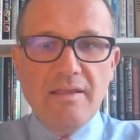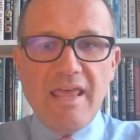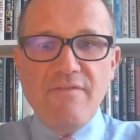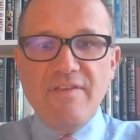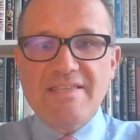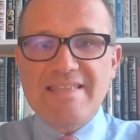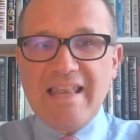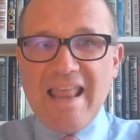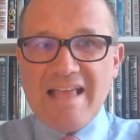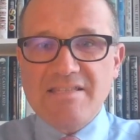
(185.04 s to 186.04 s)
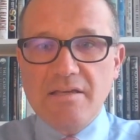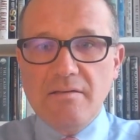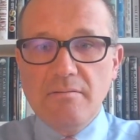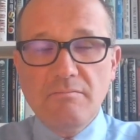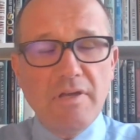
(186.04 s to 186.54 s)
If it's the
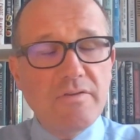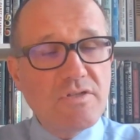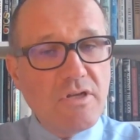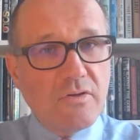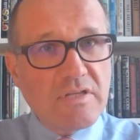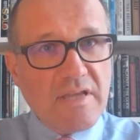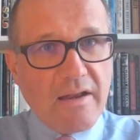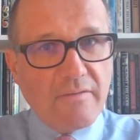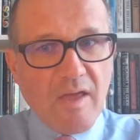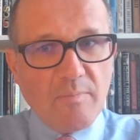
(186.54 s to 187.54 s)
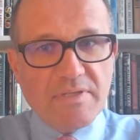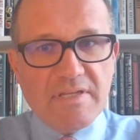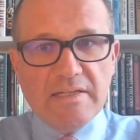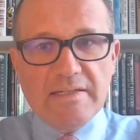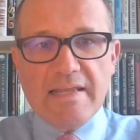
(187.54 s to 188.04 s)
latter, there's no sign of that
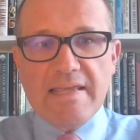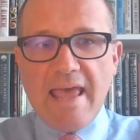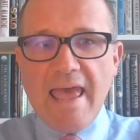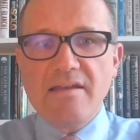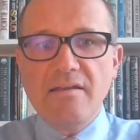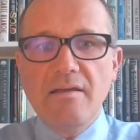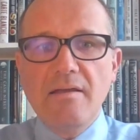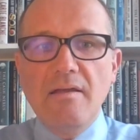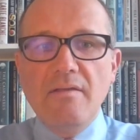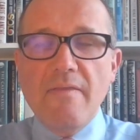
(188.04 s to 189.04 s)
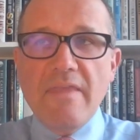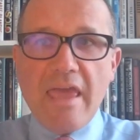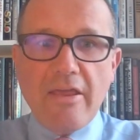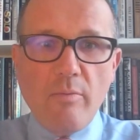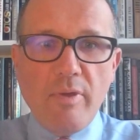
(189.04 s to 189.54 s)
particularly yet, then the
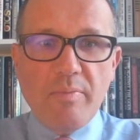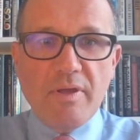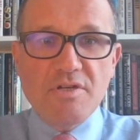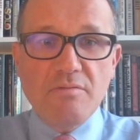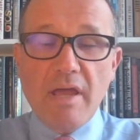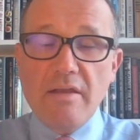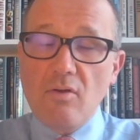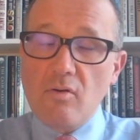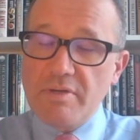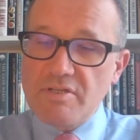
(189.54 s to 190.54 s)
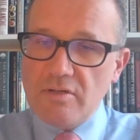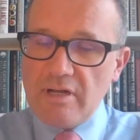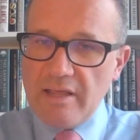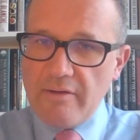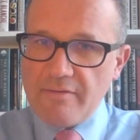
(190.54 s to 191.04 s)
economic picture might not be so
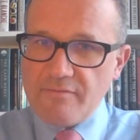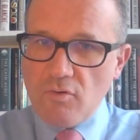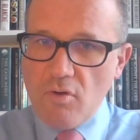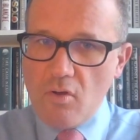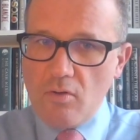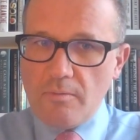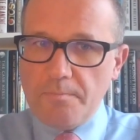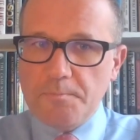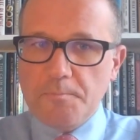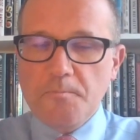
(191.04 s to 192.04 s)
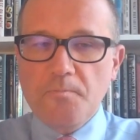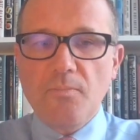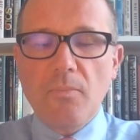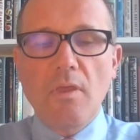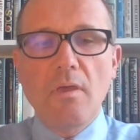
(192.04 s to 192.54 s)
clear after all.
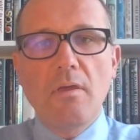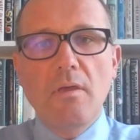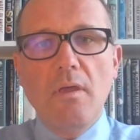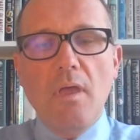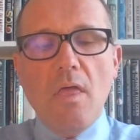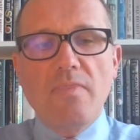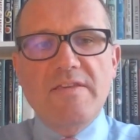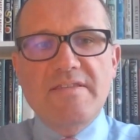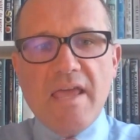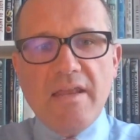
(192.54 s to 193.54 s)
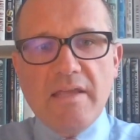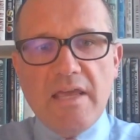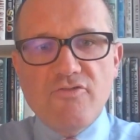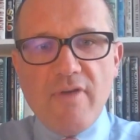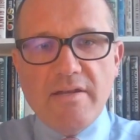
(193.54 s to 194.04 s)
The second
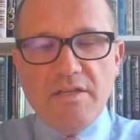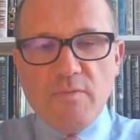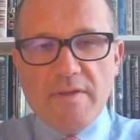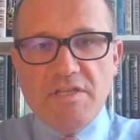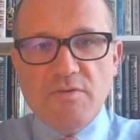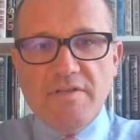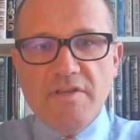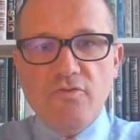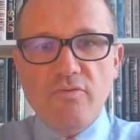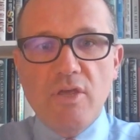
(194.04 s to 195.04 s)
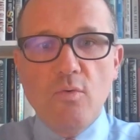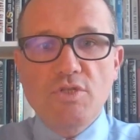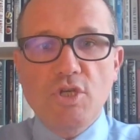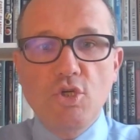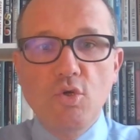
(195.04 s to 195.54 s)
key trend in 2023 was
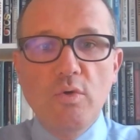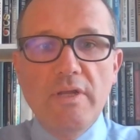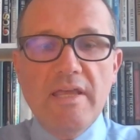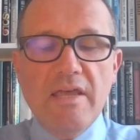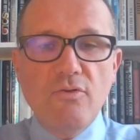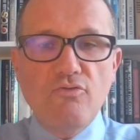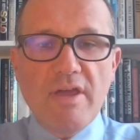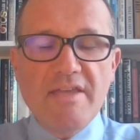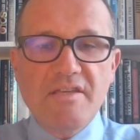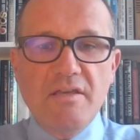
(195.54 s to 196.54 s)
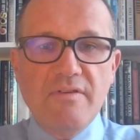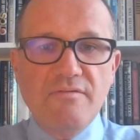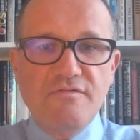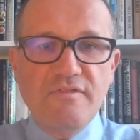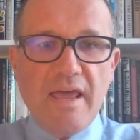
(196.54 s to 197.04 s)
a cooling in the rate of
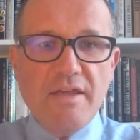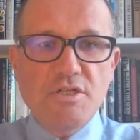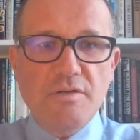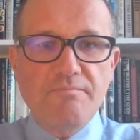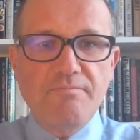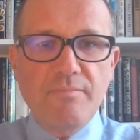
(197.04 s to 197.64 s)
inflation.